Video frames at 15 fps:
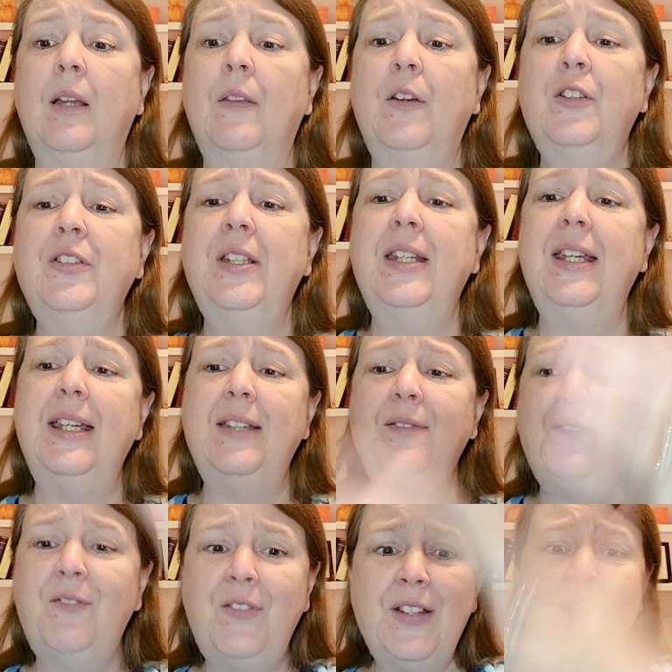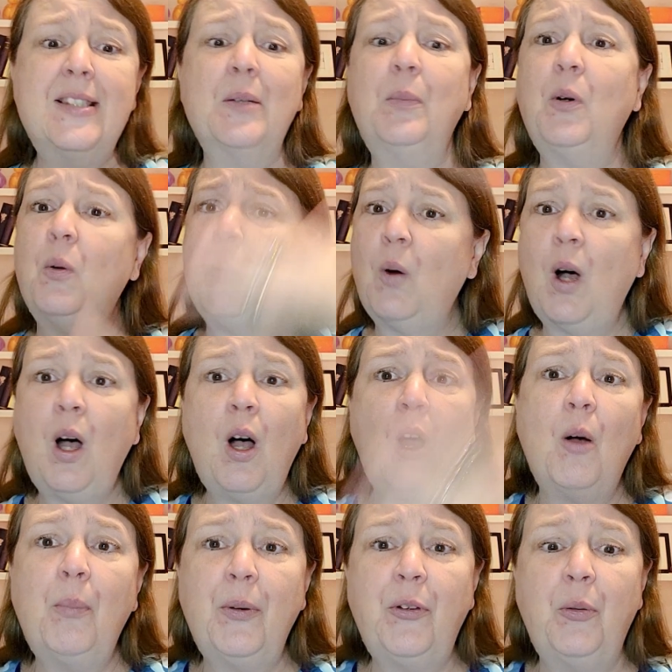There's an invisible
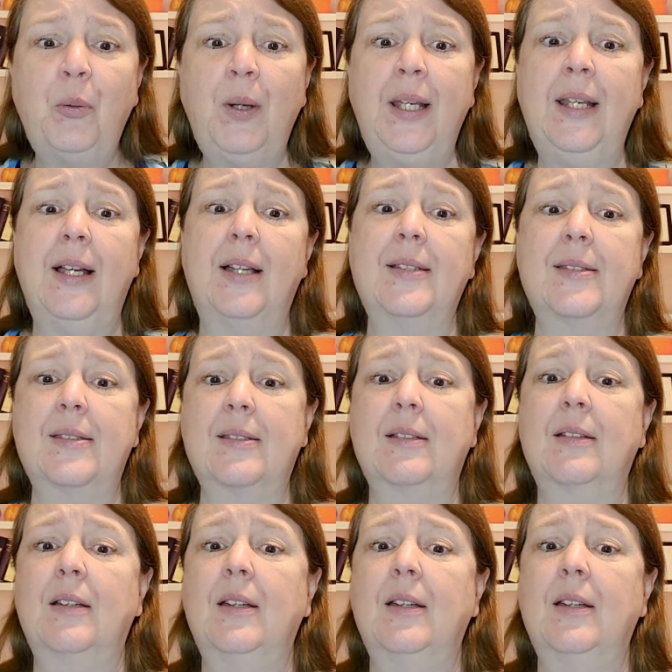wall between us.